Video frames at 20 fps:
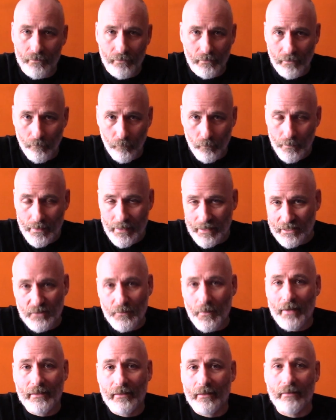it would be
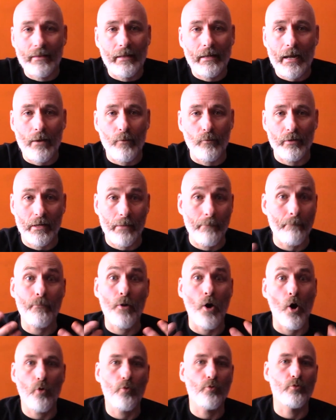expected that I would
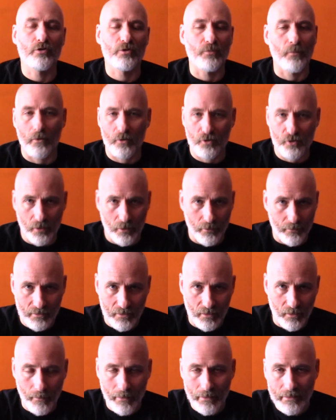impose martial arts
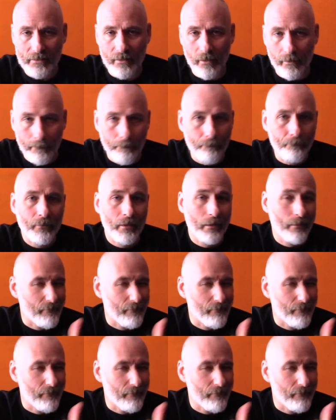on my son,